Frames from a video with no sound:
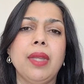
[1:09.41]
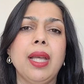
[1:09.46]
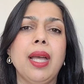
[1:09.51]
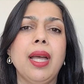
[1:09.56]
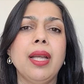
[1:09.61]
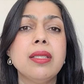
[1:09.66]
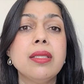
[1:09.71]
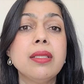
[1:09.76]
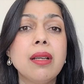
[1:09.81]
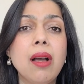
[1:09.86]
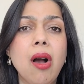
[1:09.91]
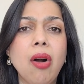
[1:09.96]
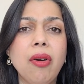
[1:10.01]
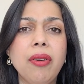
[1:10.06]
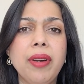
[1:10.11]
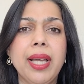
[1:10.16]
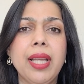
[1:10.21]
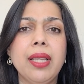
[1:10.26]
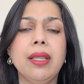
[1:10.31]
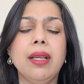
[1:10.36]
and
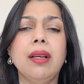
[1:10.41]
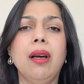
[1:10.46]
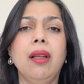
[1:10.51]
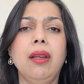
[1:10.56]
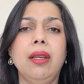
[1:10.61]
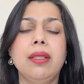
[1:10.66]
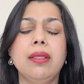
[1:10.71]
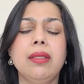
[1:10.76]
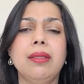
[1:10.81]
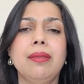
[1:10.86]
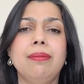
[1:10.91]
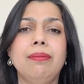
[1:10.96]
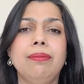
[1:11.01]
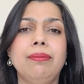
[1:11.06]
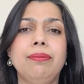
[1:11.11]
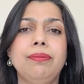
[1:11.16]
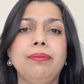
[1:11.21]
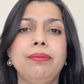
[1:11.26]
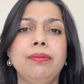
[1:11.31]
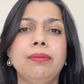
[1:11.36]
scarring in the gullet.
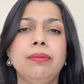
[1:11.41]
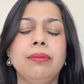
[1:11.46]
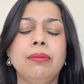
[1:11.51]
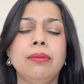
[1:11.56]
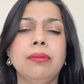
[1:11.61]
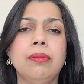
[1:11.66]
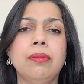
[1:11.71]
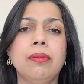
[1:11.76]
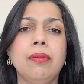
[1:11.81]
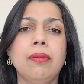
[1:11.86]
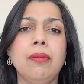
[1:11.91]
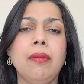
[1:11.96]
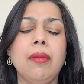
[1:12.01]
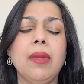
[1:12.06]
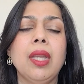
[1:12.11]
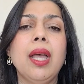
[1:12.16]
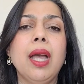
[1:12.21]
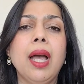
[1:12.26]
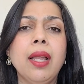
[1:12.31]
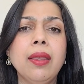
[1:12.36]

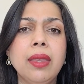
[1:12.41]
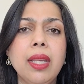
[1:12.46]
And